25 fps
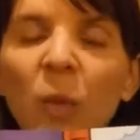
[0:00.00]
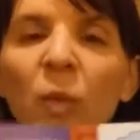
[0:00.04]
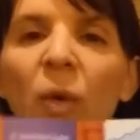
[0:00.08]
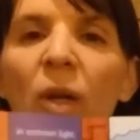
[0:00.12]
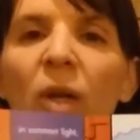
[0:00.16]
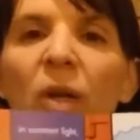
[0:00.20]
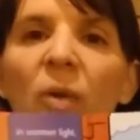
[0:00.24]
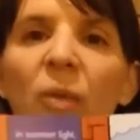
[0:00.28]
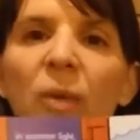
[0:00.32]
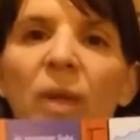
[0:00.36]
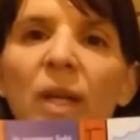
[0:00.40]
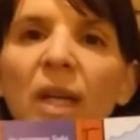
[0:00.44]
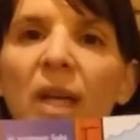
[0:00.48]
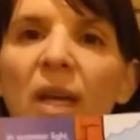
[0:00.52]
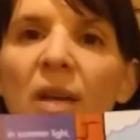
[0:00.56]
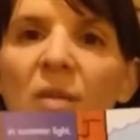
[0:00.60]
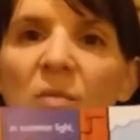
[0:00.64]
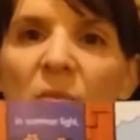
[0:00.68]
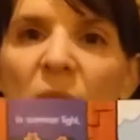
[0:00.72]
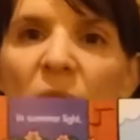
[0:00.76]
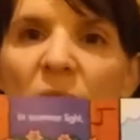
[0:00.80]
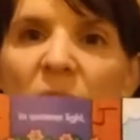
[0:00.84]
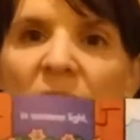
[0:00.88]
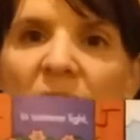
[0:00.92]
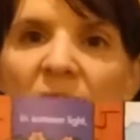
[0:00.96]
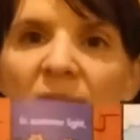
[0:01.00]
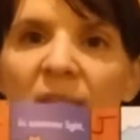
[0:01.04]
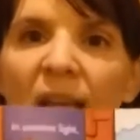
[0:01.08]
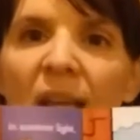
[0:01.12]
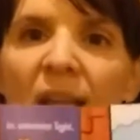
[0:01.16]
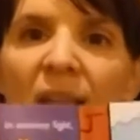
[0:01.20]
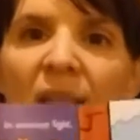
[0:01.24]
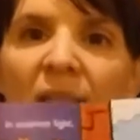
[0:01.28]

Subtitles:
And when do we get more